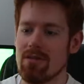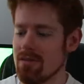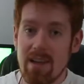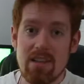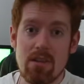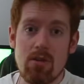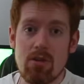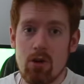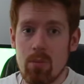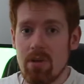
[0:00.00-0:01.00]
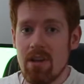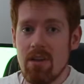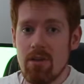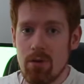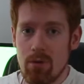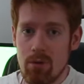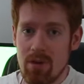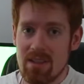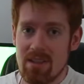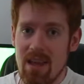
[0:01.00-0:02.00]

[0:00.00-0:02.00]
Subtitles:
Okay, so Zombie U is